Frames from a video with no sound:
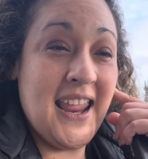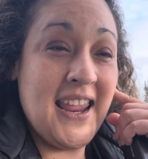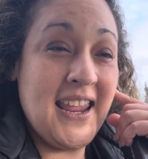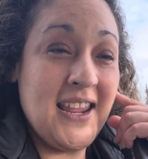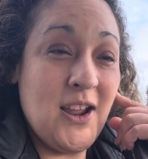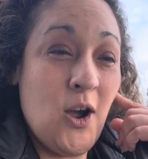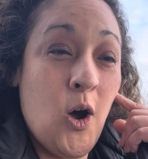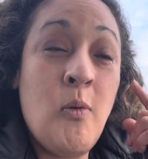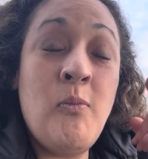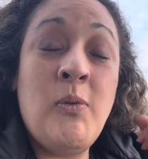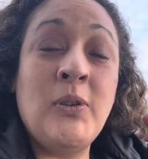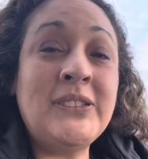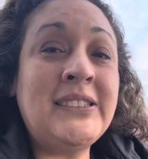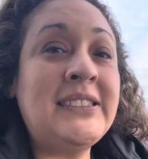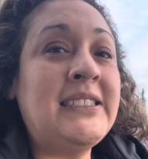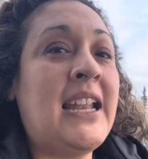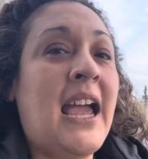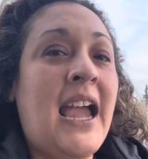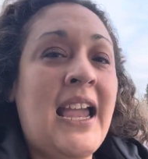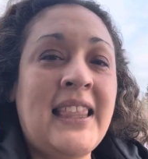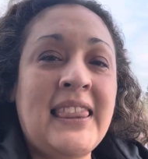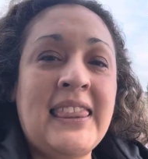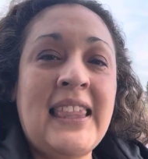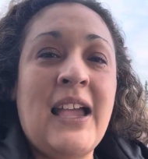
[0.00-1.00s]
almost
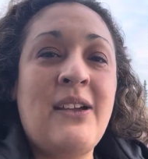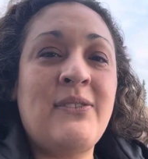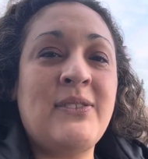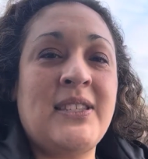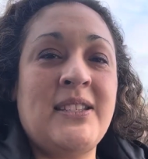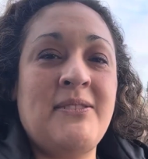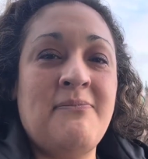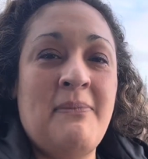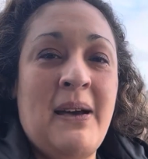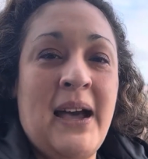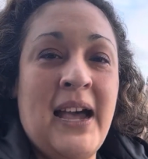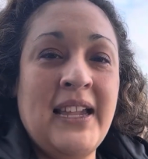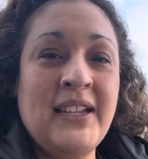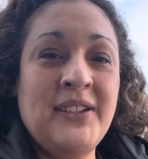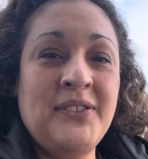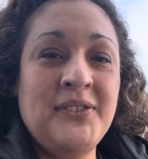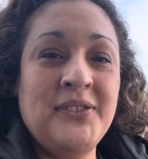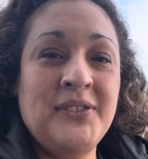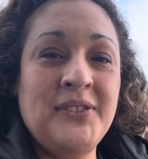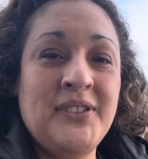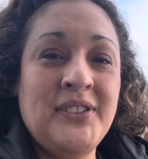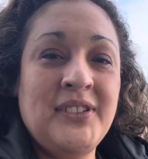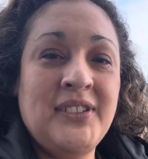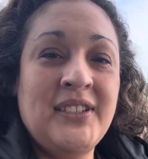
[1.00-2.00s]
9,000
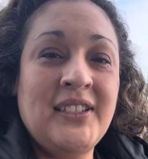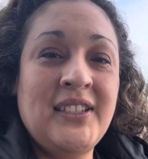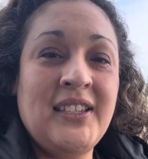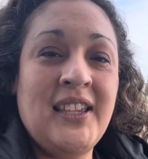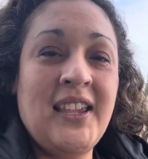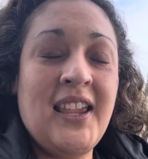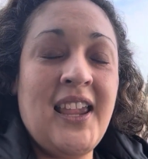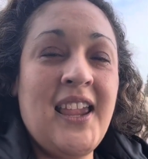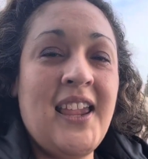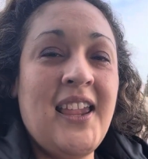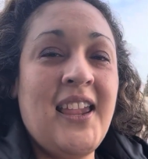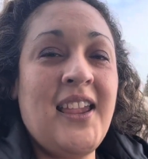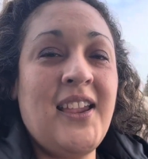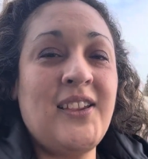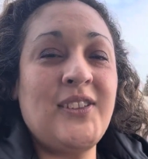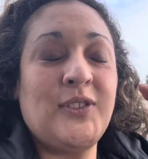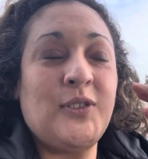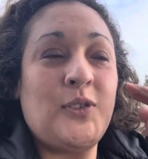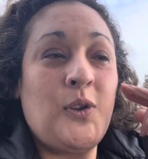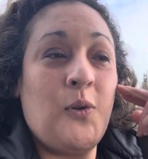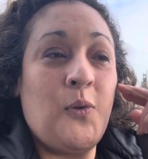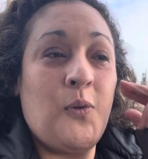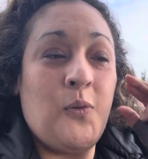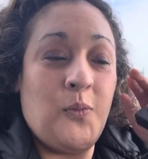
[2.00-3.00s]
miles.
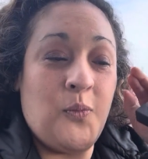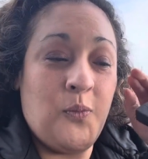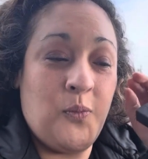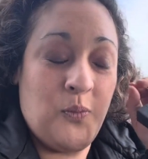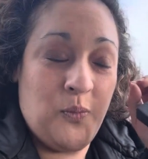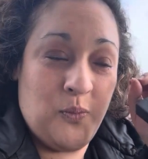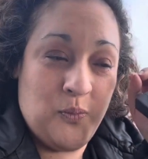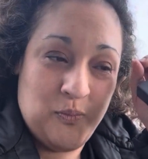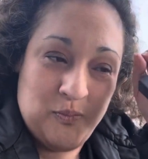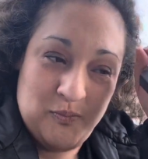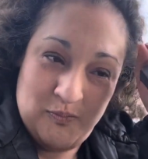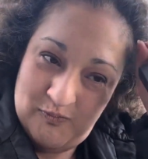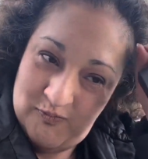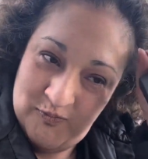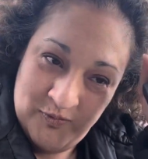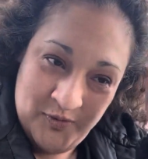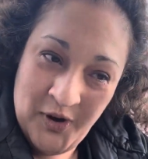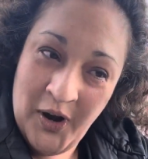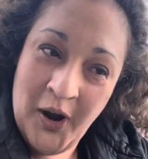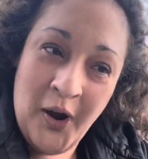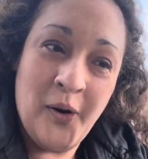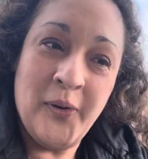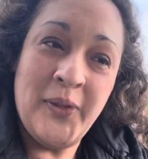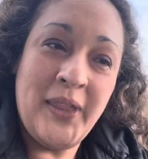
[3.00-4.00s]
So
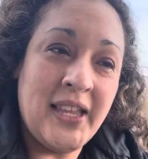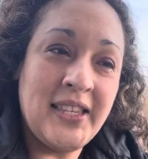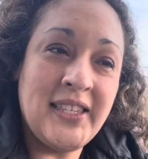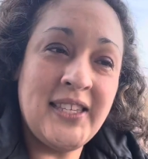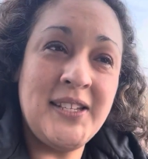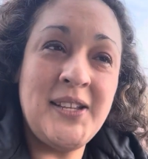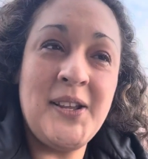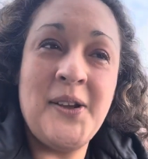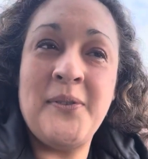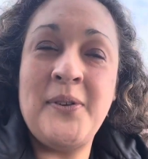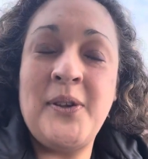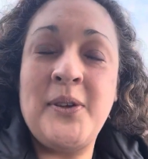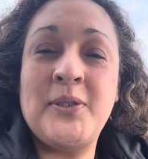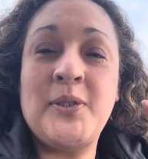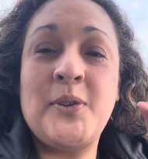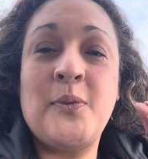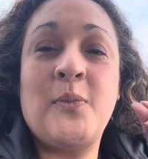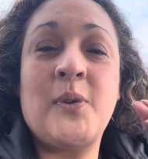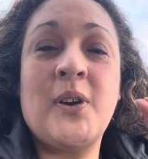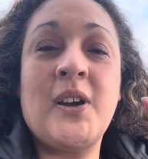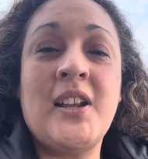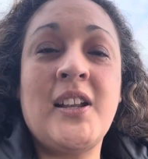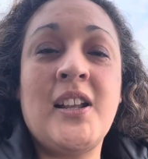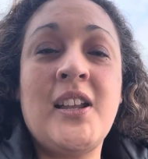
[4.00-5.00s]
no, that's a no. So
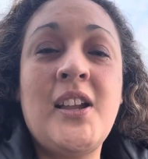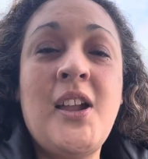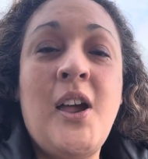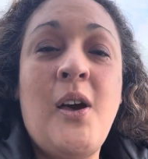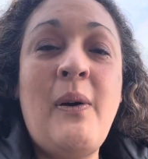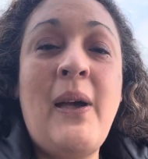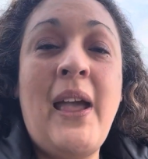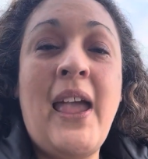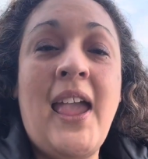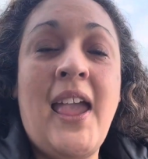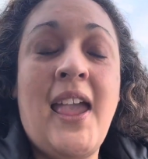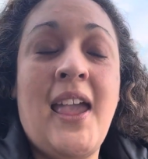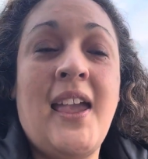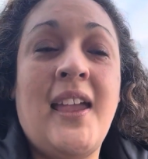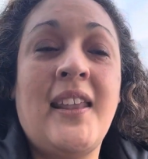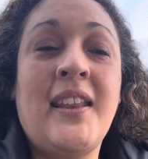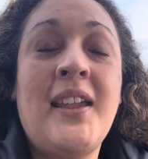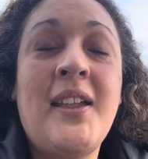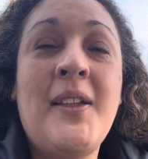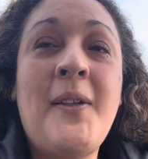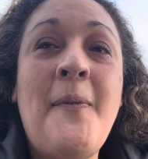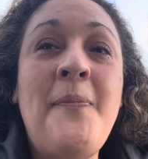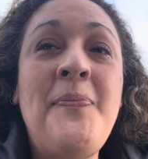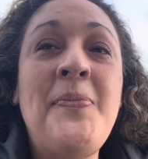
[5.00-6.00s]
we're gonna go ahead,
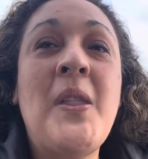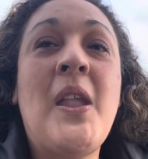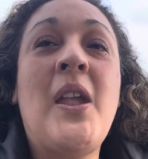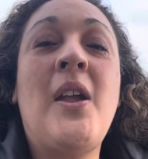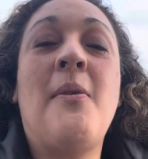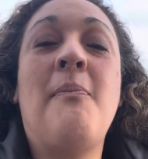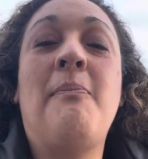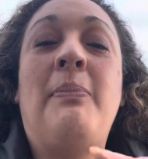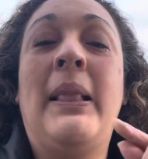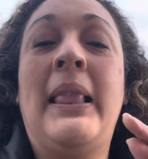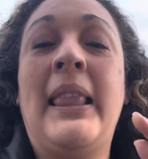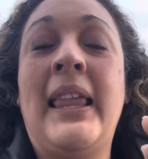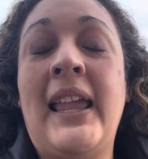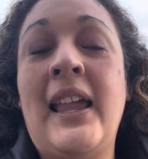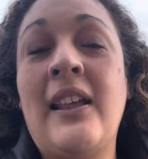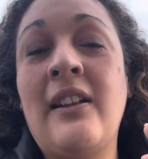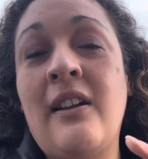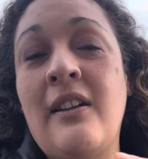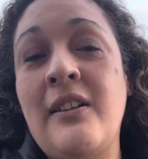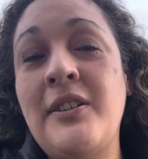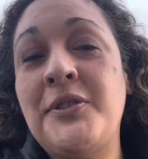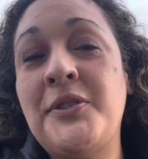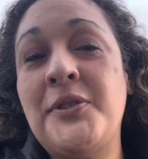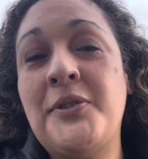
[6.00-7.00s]
plan
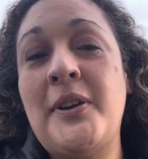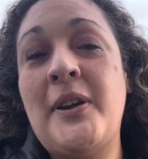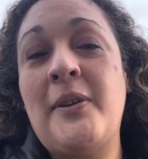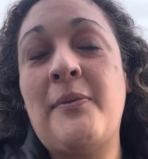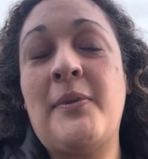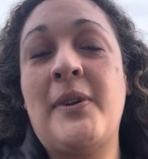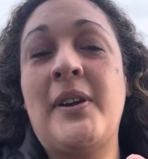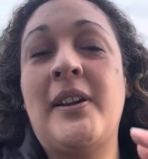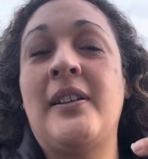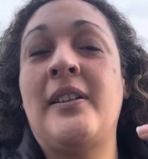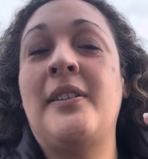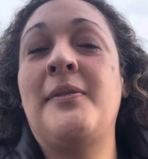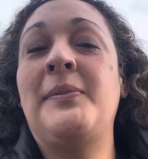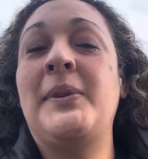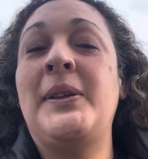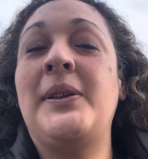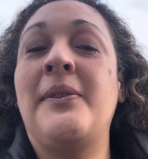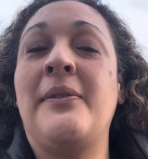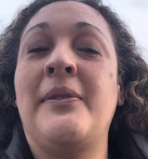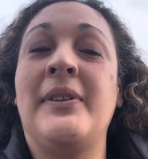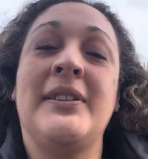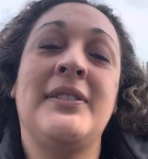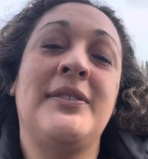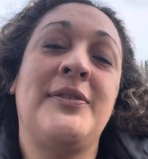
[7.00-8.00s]
our trip. We're gonna be
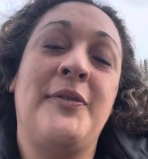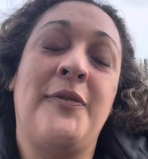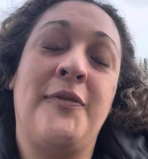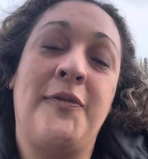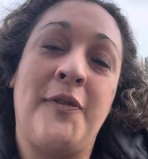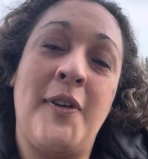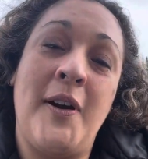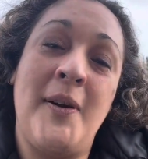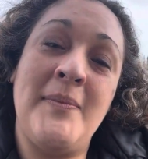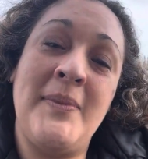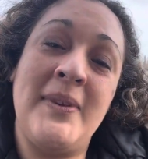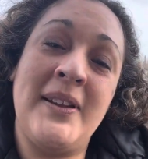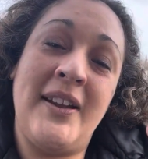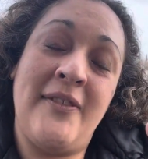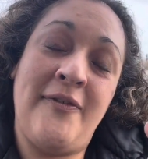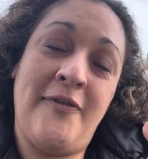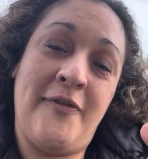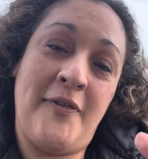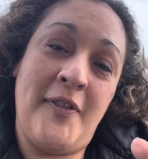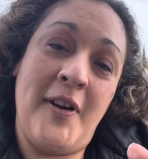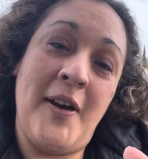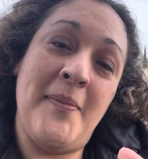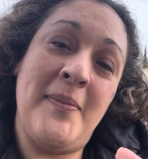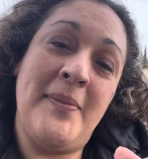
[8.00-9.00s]
going
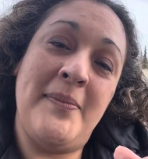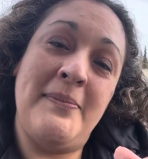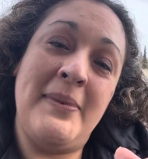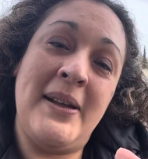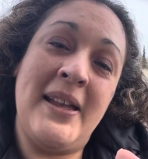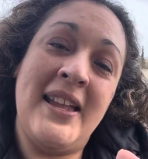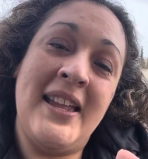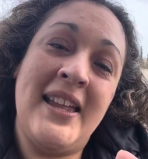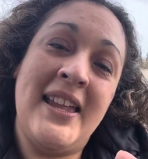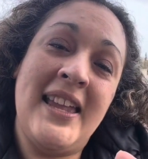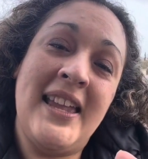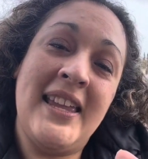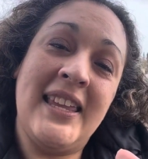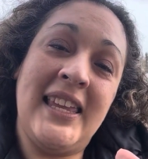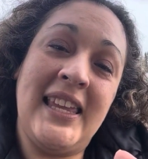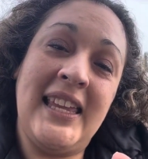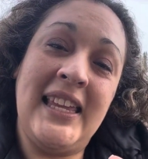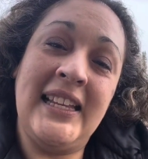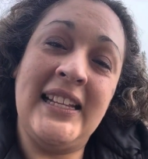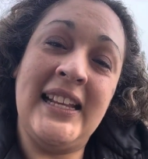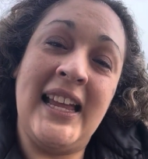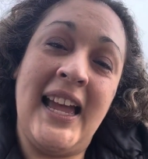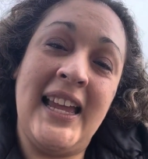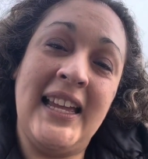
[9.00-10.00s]
from
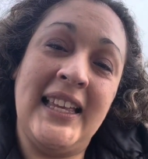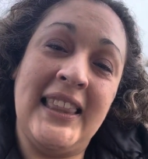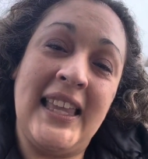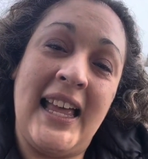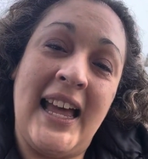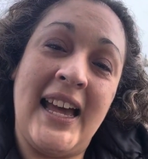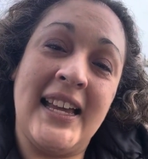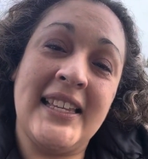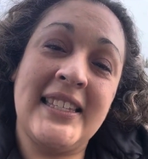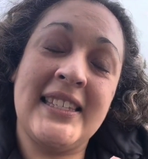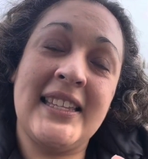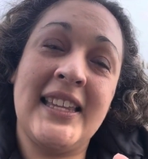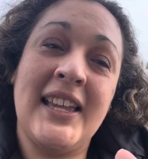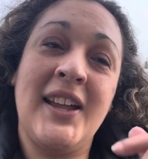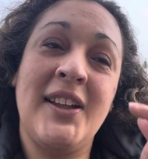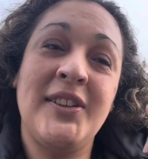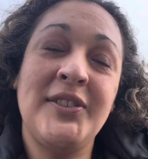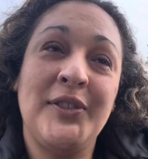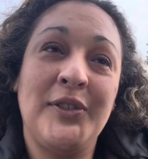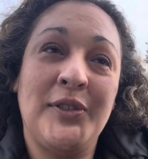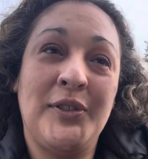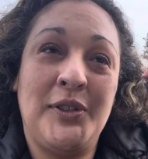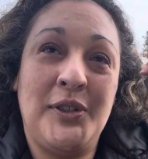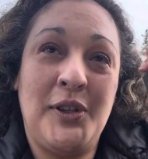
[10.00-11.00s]
Kenai, Alaska
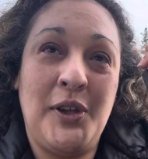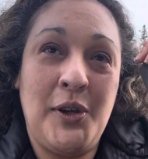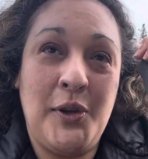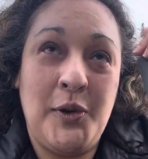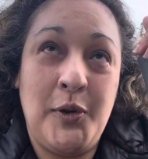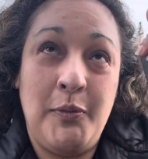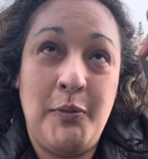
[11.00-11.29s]
to